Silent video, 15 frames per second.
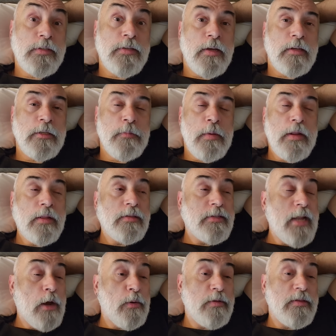6 minutes
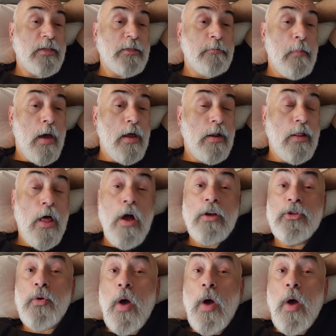now with this monologue.